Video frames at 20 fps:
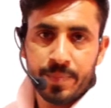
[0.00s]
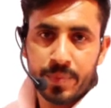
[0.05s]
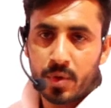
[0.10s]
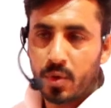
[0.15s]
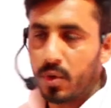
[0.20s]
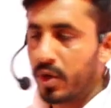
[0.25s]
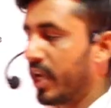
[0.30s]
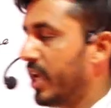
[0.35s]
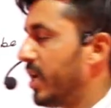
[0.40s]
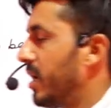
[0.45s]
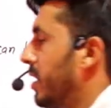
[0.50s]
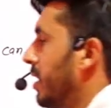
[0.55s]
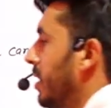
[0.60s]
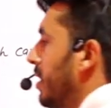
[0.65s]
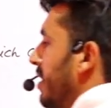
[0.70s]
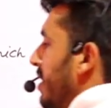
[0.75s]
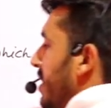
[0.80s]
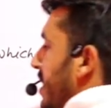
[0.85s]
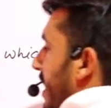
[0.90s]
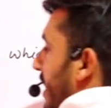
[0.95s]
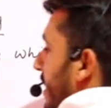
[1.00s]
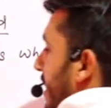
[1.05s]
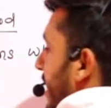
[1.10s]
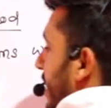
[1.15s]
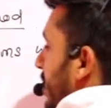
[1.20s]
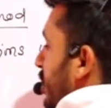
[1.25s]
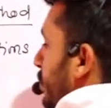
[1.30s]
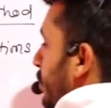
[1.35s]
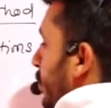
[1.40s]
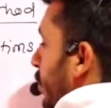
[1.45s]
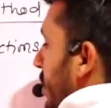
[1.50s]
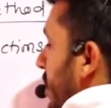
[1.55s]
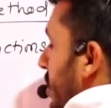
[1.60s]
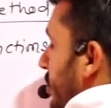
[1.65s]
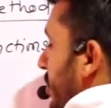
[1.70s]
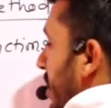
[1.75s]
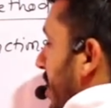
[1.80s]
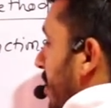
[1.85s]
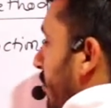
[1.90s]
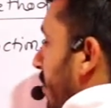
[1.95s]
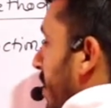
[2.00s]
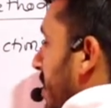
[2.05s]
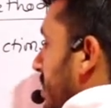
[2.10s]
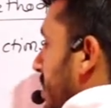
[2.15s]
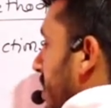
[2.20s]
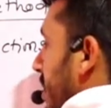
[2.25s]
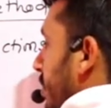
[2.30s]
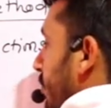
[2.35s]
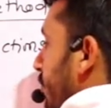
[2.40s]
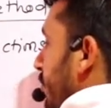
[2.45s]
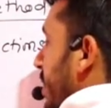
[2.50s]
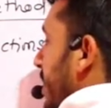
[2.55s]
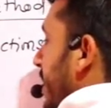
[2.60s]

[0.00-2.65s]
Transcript: Okay, an exponential function we